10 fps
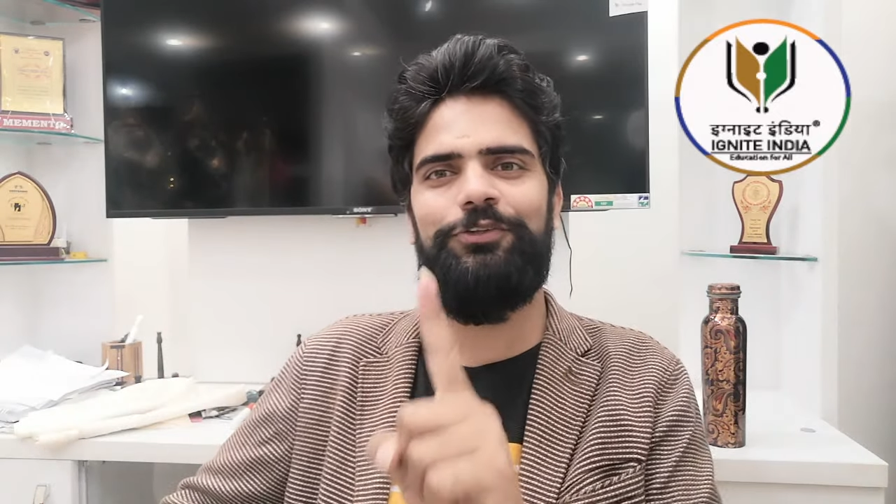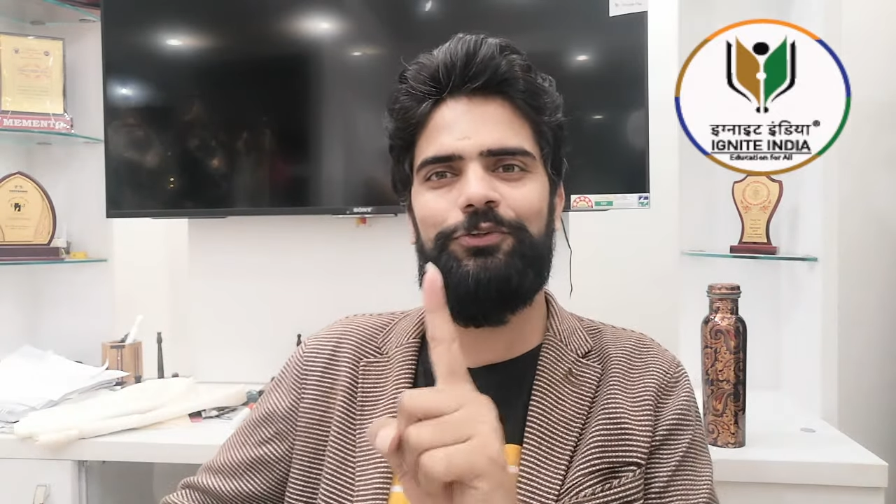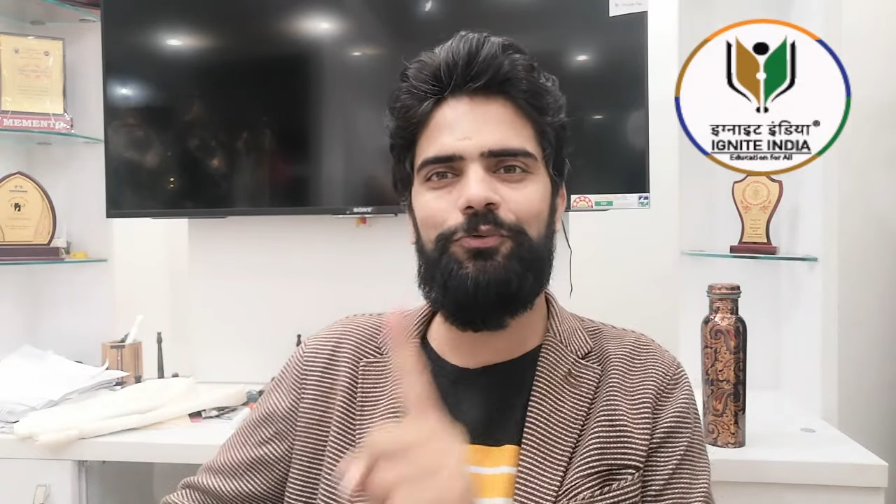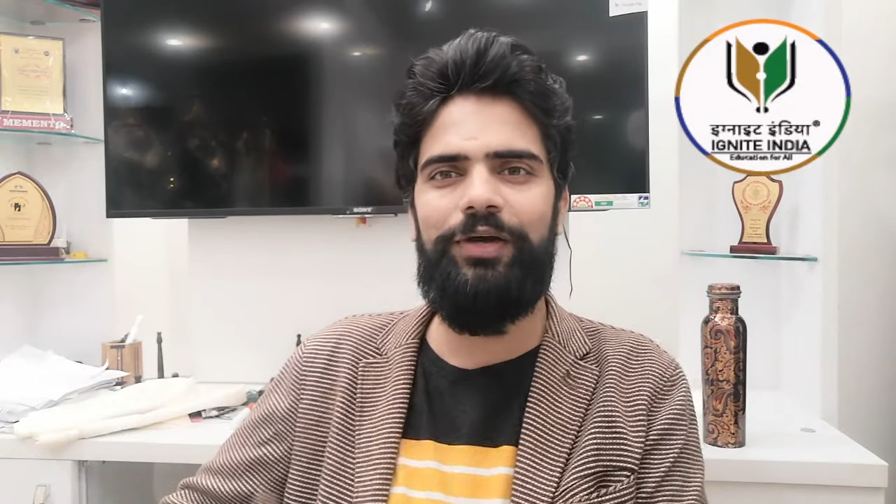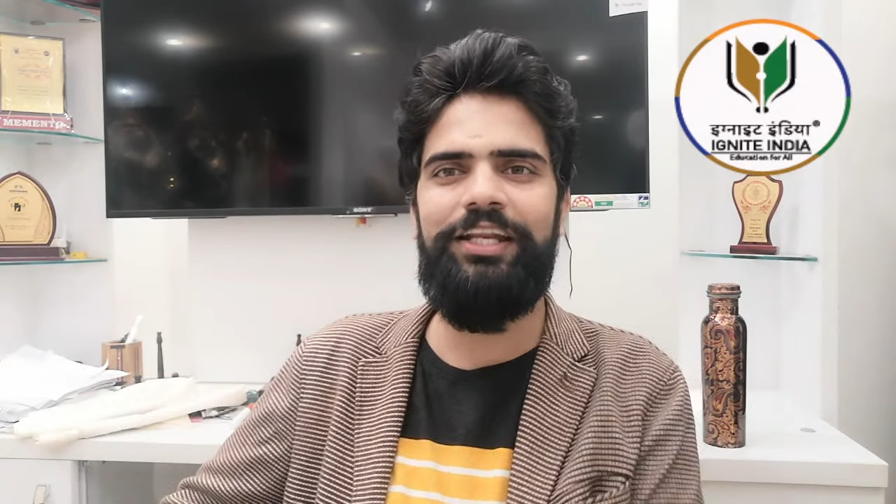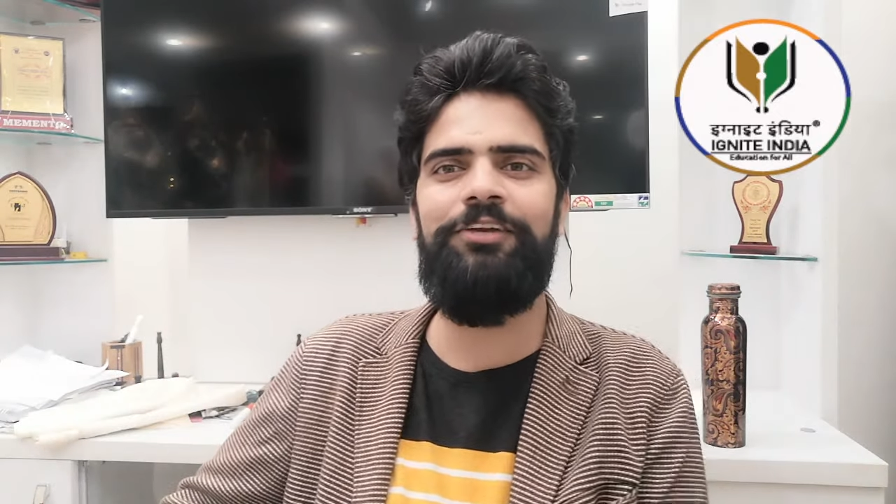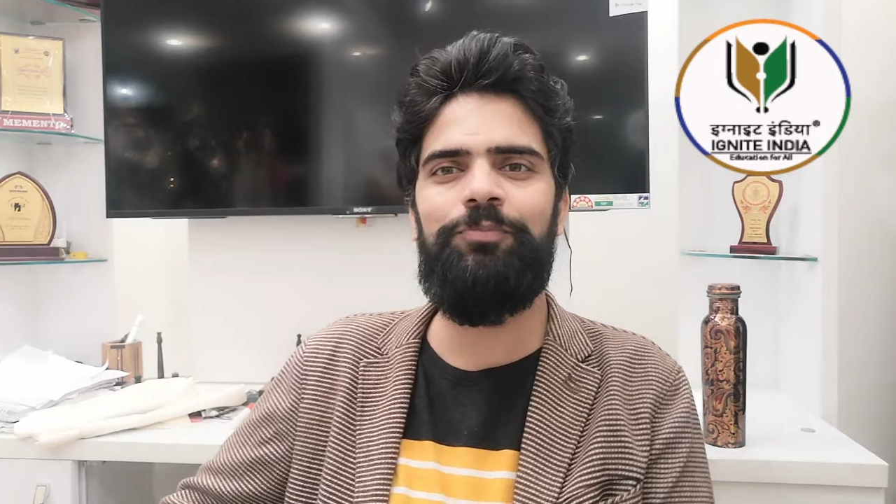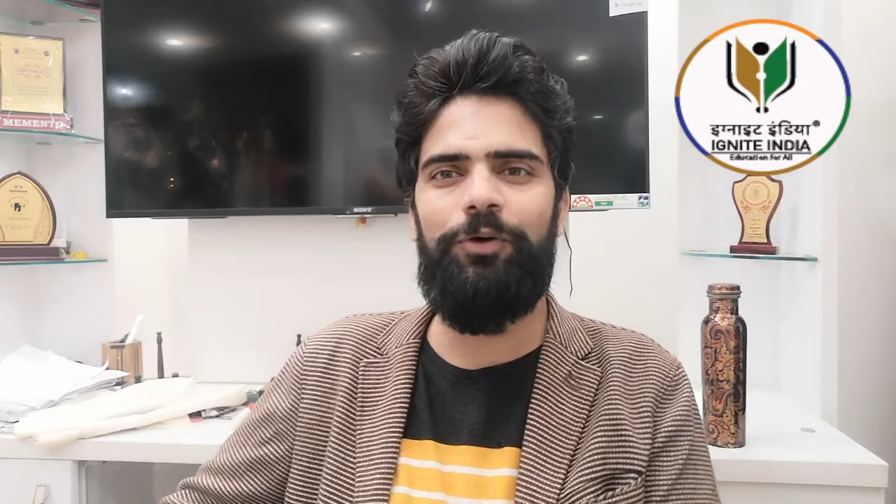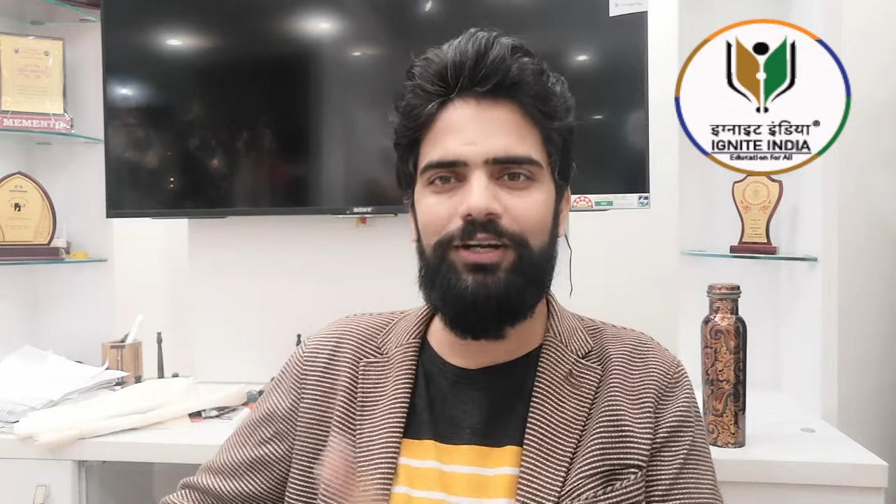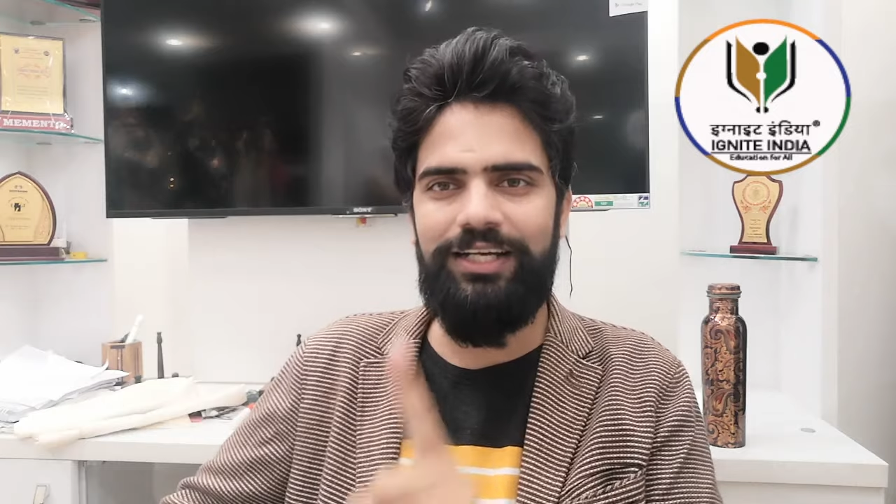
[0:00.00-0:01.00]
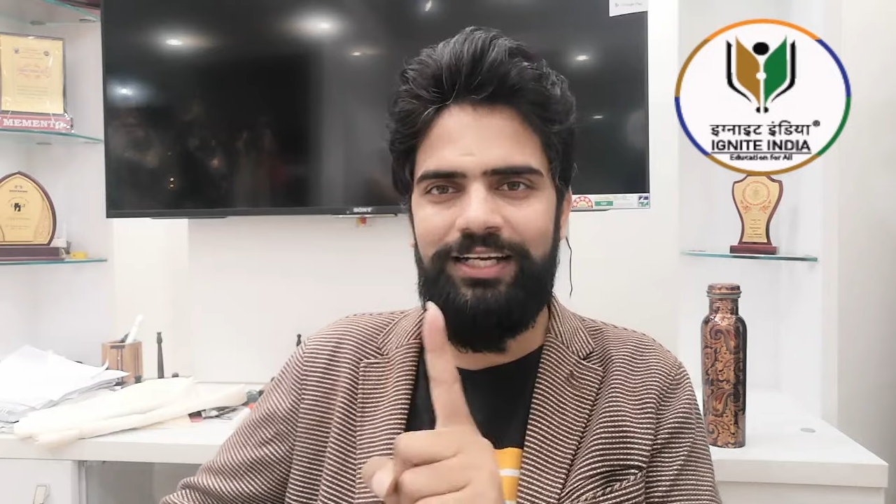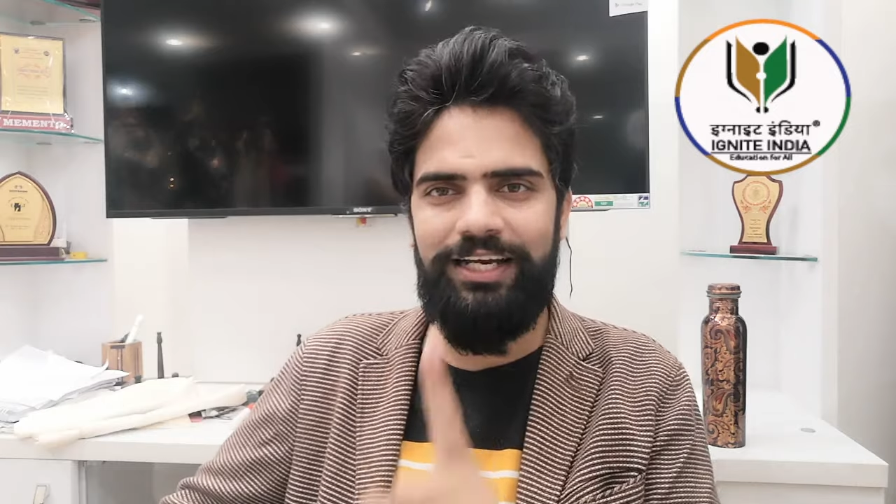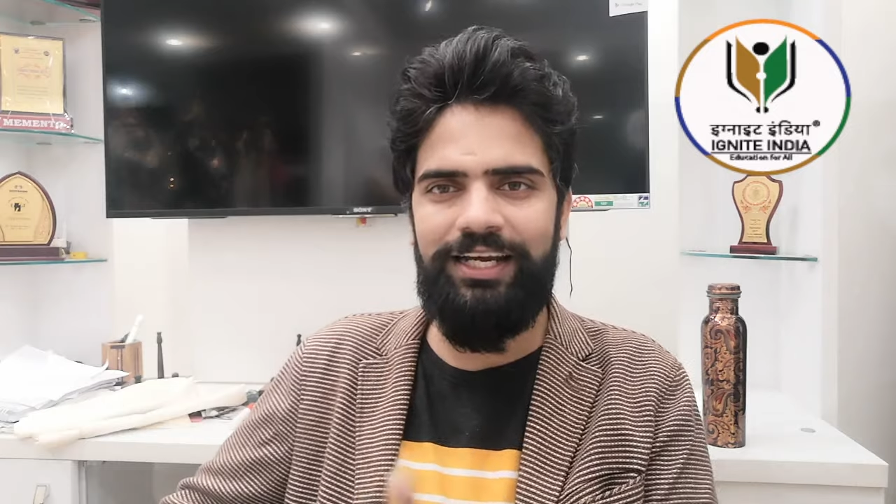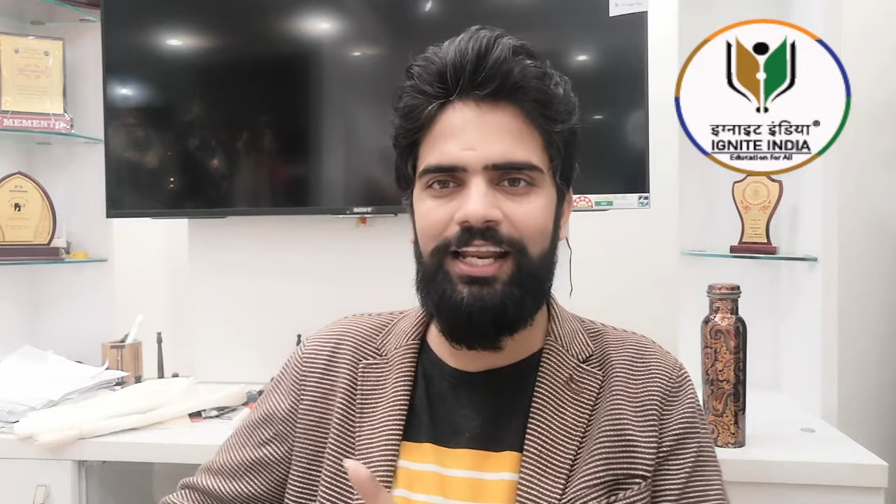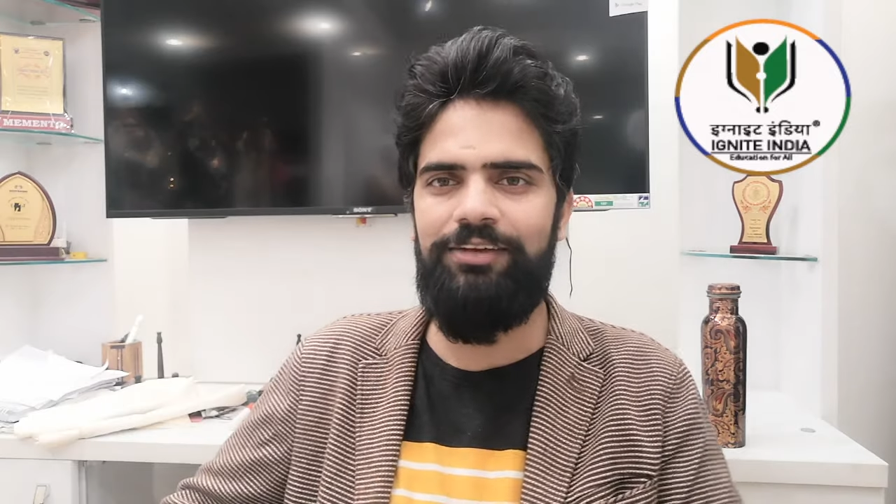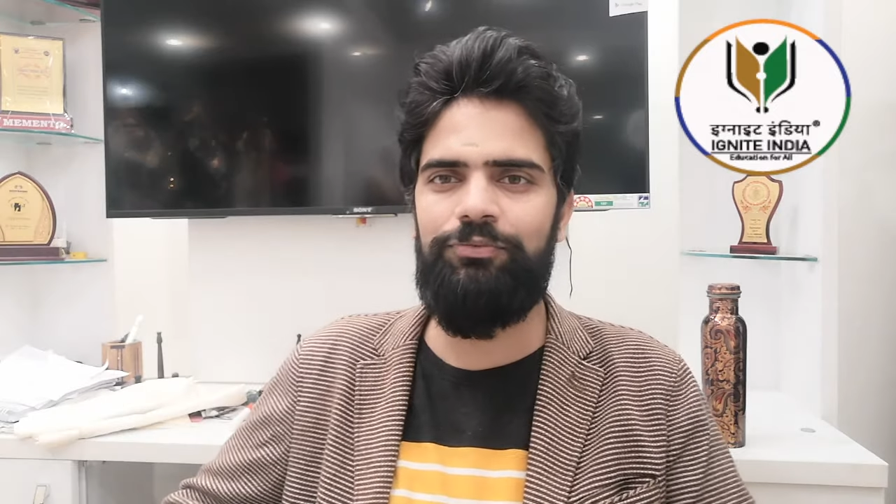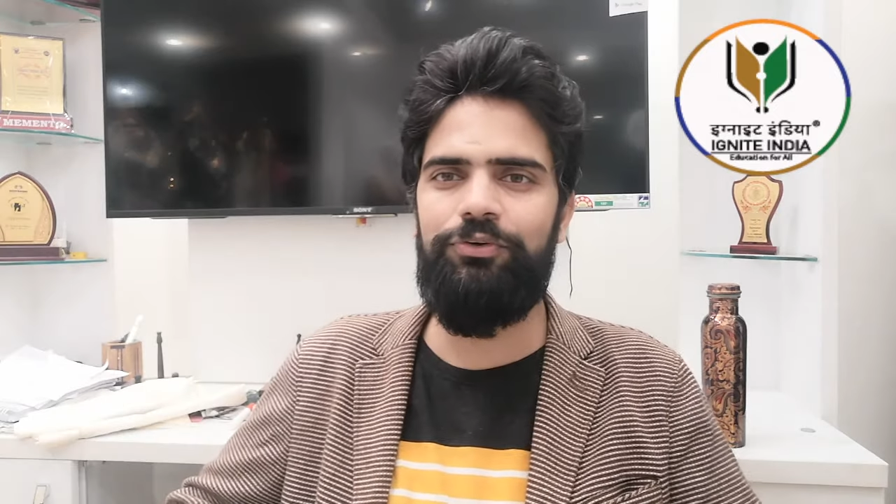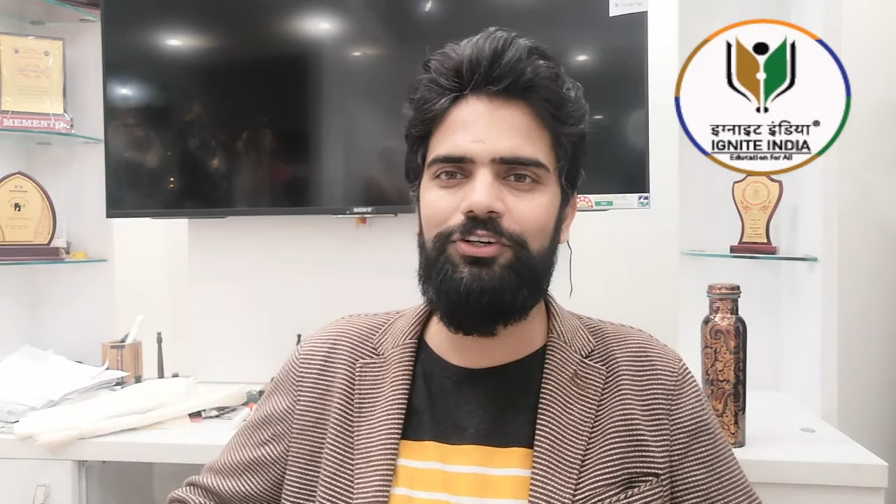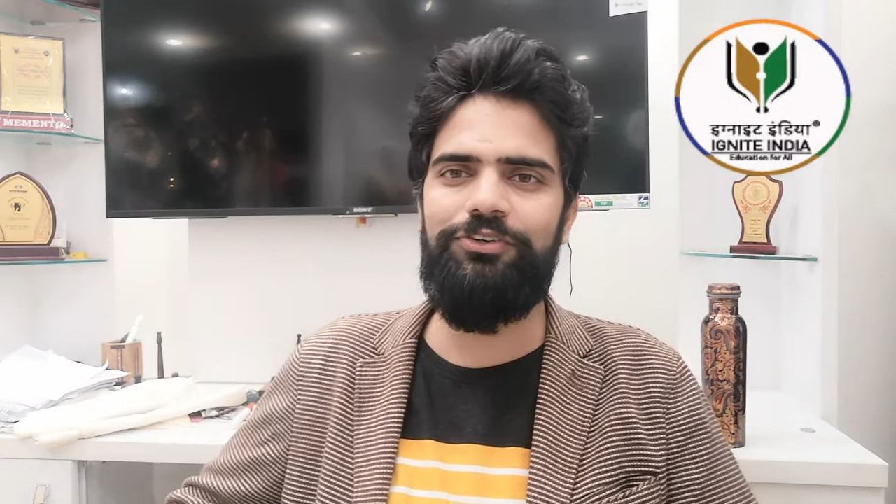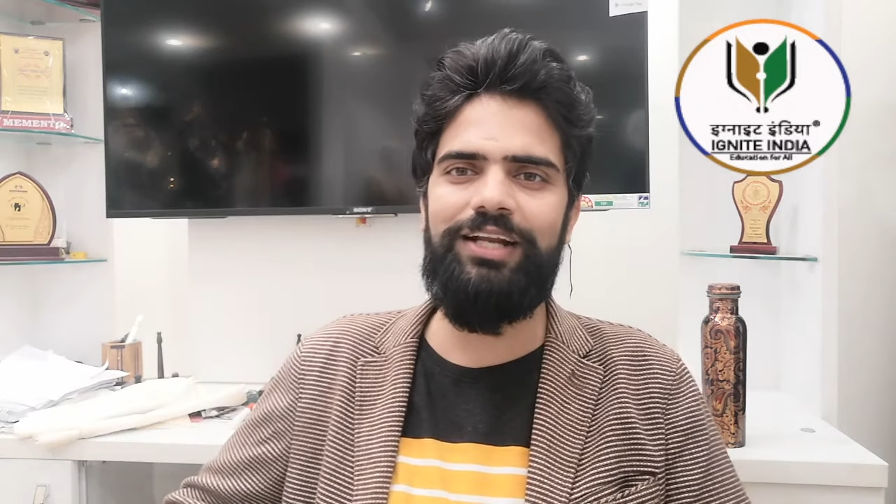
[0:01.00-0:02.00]
very important and helpful to
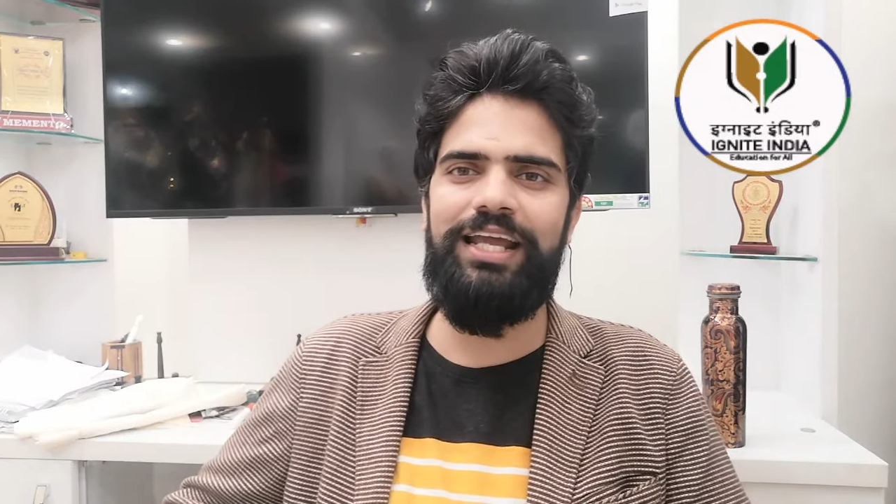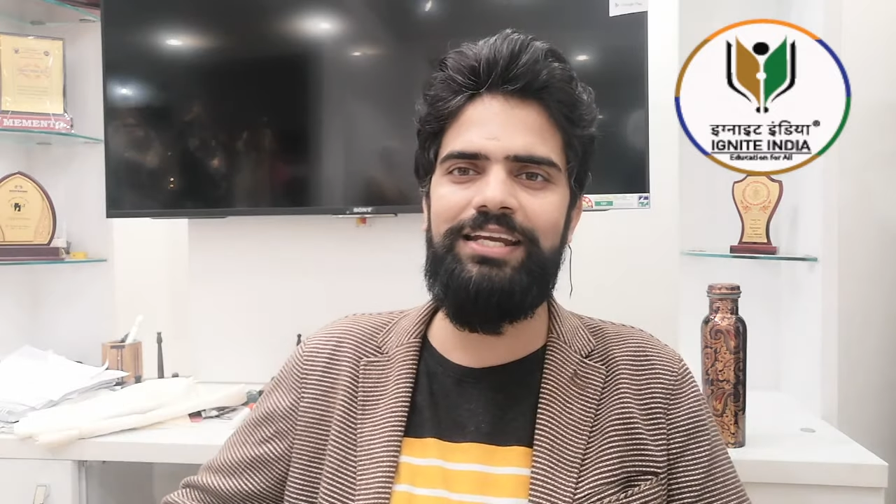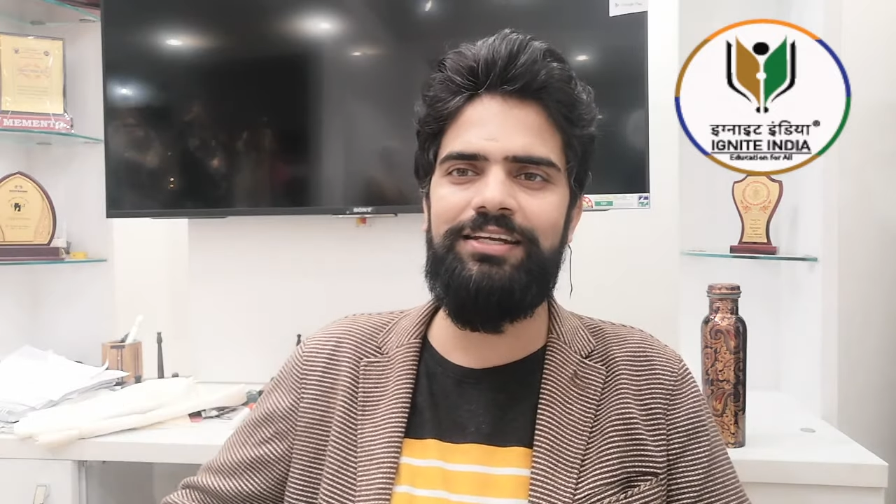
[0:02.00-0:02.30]
write